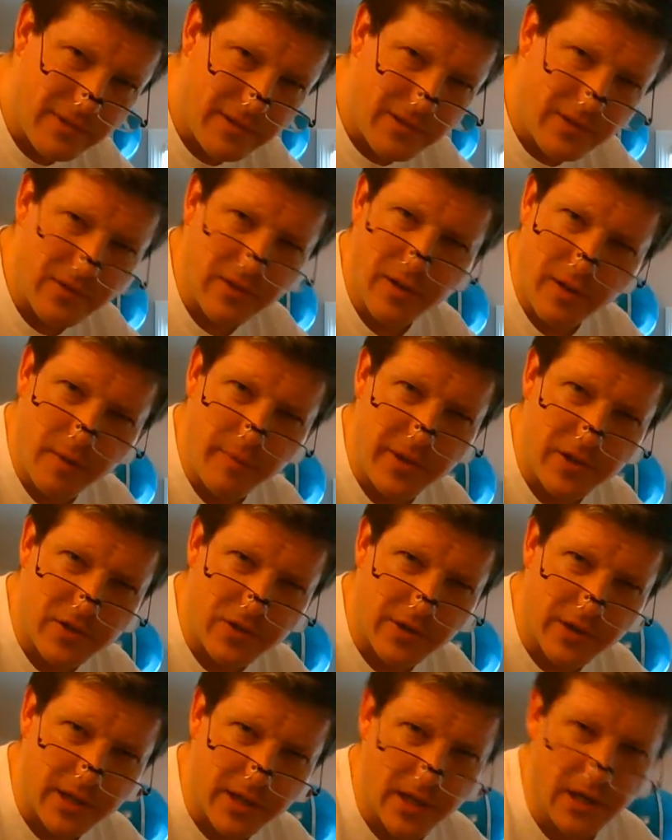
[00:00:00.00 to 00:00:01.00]
is a little bit
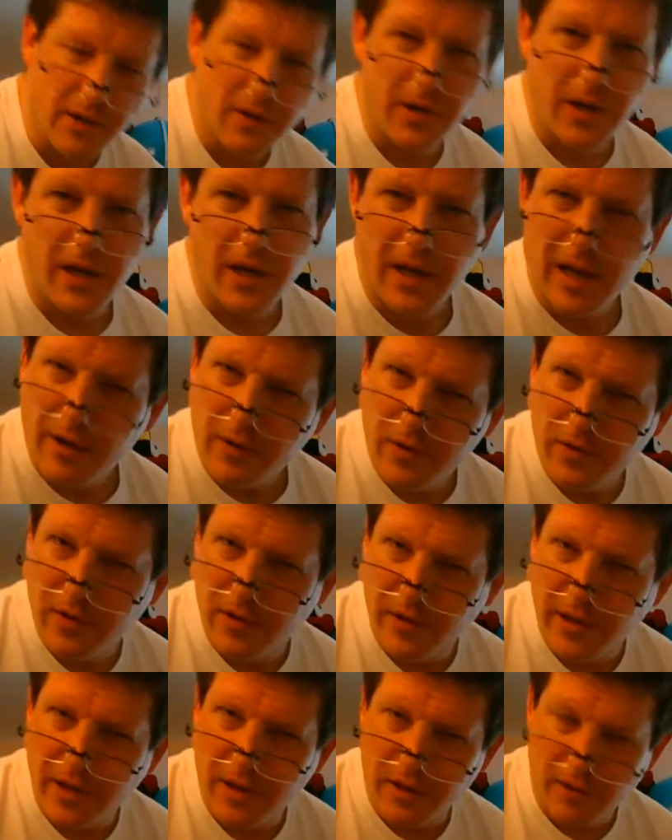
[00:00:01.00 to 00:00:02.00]
tricky. Okay, how does
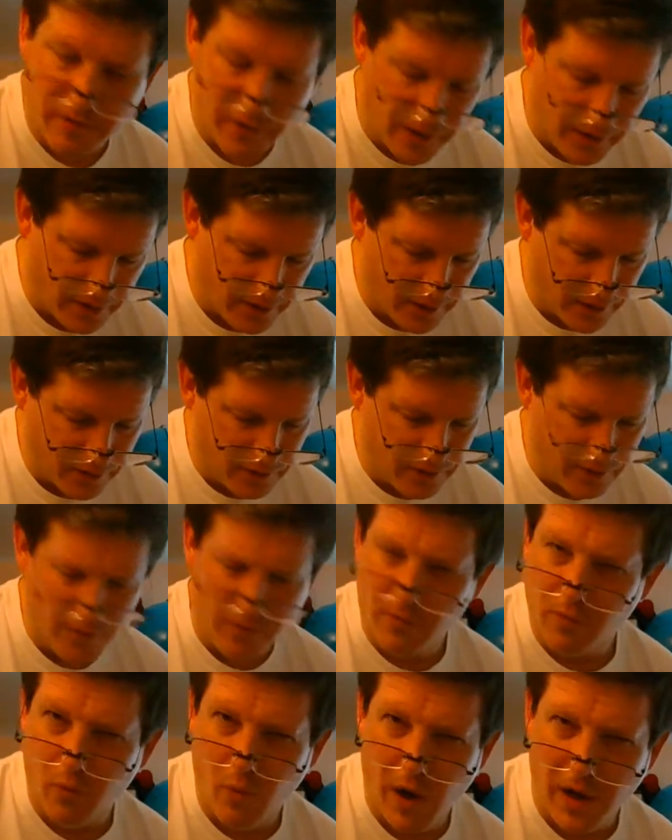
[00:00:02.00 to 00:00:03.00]
the length affect things, and
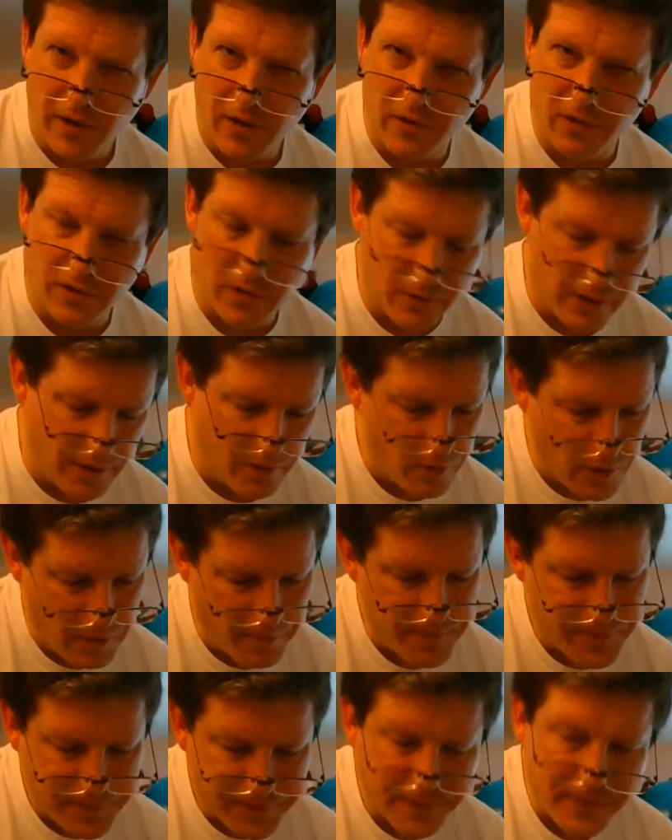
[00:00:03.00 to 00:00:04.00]
why does it do that?
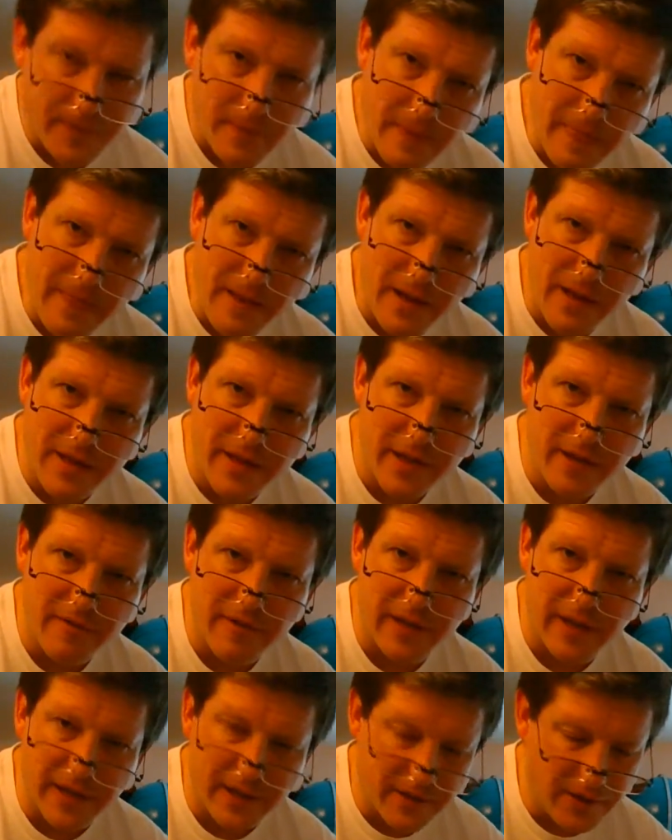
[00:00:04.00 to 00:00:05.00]
Well, think of it
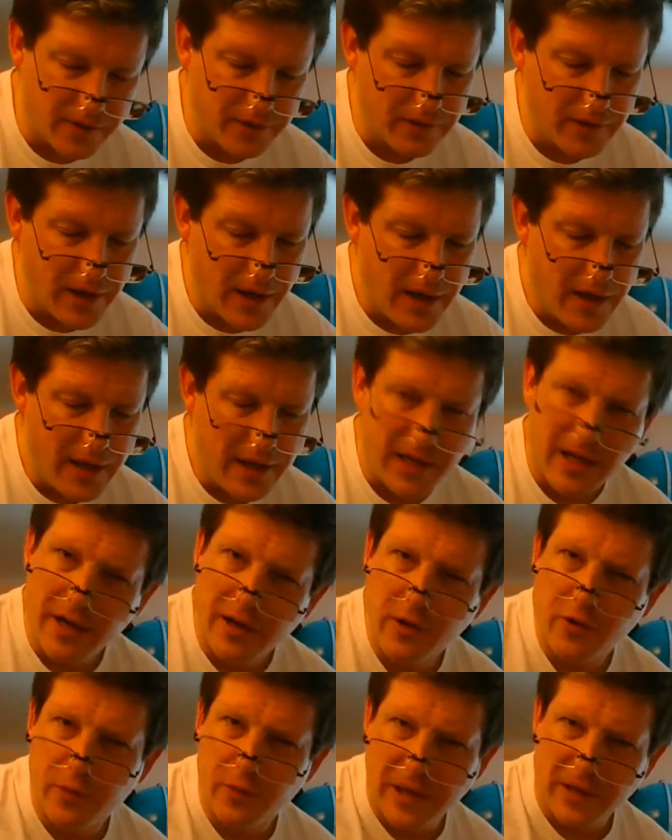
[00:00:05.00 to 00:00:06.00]
like this. It kind
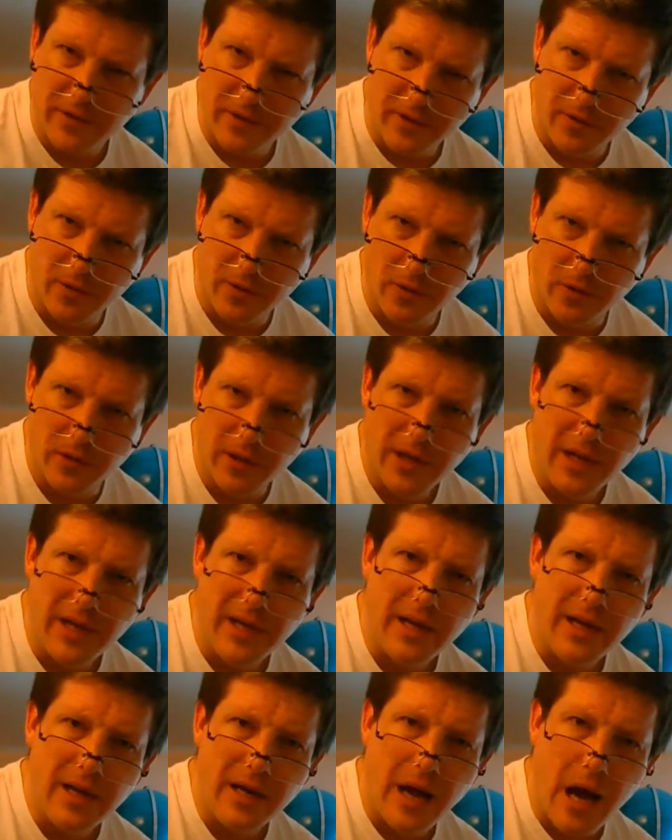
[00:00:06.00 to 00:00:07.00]
of goes back to the whole
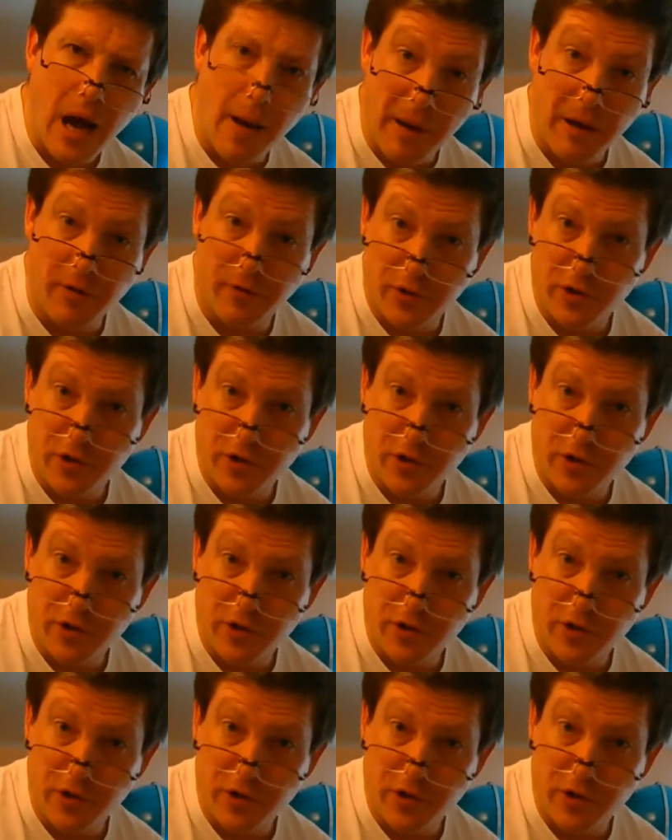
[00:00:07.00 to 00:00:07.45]
amount of